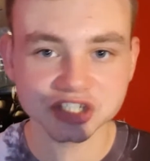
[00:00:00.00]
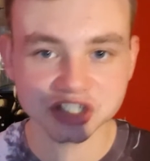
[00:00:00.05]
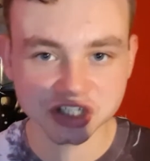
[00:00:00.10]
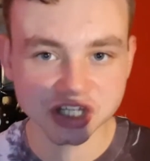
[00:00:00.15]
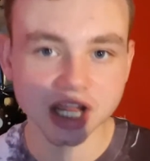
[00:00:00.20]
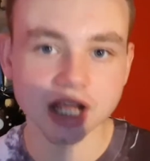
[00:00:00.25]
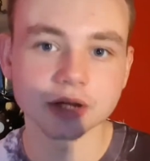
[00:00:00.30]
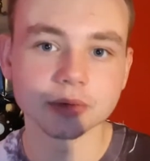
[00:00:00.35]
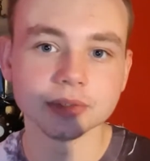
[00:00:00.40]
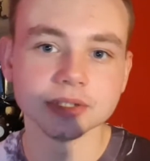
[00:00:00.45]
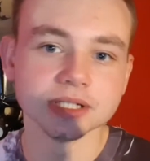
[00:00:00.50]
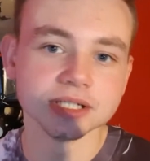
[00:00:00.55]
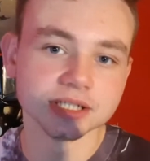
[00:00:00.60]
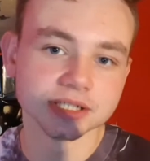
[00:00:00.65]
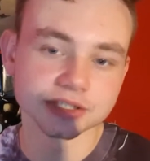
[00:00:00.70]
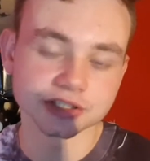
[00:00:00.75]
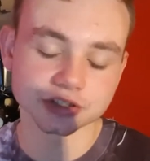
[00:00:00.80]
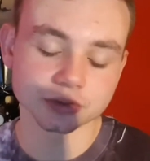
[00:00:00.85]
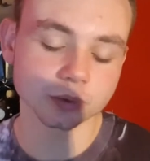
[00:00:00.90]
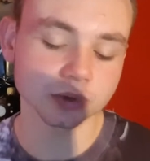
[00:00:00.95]
So,
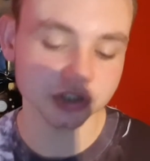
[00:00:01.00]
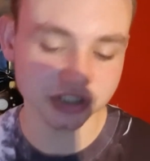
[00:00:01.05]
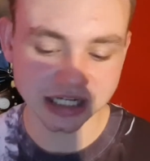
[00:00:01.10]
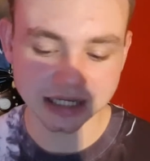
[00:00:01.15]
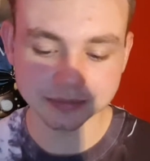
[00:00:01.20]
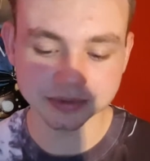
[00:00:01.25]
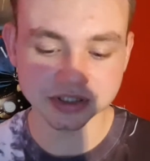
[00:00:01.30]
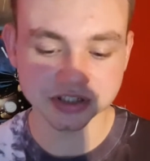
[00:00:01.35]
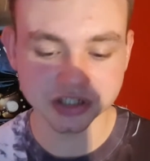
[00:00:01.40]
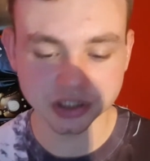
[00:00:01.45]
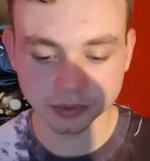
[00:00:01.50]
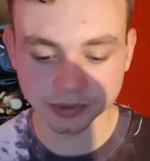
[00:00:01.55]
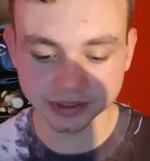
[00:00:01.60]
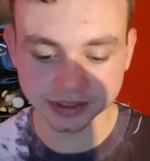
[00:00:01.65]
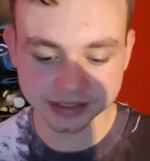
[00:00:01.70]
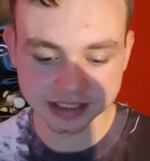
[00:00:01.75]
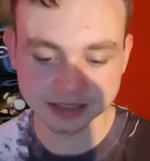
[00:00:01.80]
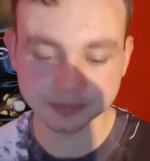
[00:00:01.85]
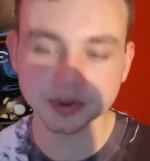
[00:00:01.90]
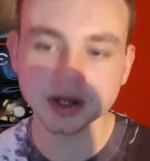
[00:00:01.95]
what James is doing
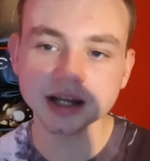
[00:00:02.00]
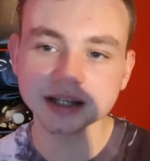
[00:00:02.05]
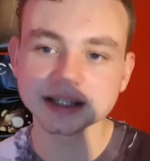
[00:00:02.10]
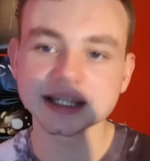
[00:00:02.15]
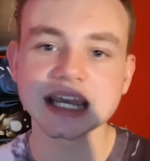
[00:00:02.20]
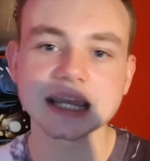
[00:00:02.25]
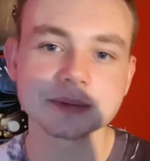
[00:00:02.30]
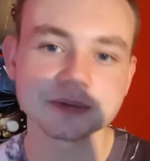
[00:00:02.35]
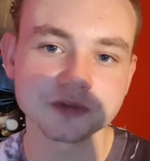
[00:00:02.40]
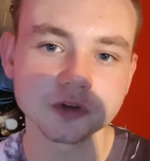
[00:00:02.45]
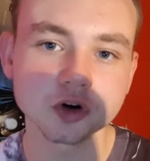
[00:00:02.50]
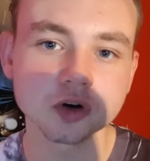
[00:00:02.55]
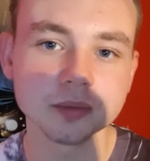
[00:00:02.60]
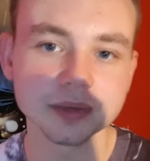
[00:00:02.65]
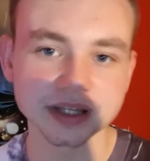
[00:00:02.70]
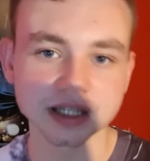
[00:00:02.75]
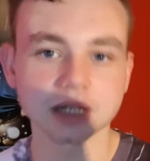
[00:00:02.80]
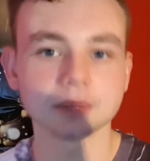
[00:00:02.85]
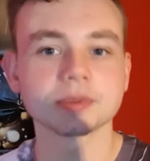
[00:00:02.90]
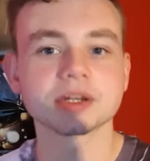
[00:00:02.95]
is he's buying the games for
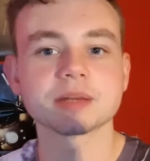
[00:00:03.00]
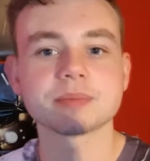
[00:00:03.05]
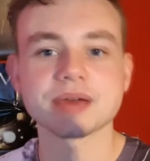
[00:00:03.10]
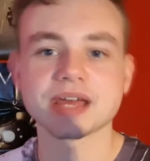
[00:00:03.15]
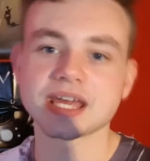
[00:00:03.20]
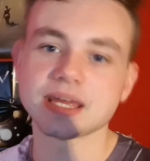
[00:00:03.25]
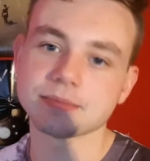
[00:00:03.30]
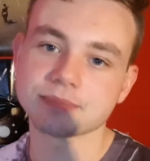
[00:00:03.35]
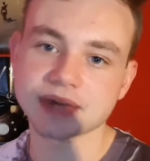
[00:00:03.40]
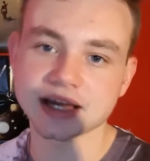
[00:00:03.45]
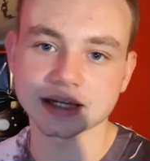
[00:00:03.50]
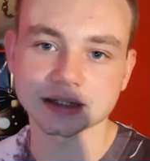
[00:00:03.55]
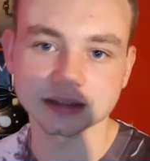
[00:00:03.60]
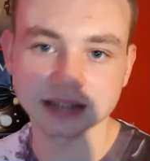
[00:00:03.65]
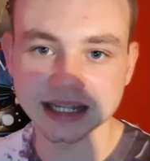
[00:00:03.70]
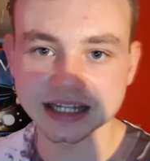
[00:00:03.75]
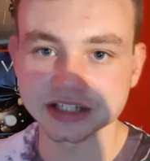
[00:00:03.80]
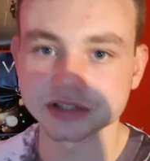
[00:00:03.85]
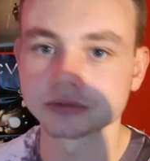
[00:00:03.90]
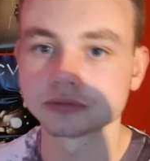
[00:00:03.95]
me and I'm going to pay him back
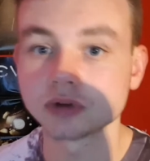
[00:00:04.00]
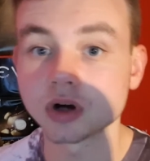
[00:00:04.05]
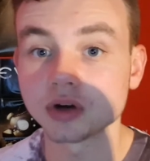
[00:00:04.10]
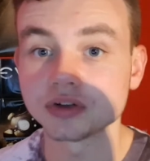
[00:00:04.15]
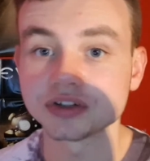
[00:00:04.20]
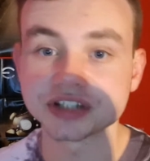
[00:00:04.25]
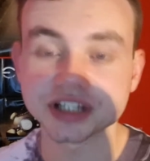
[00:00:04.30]
later on.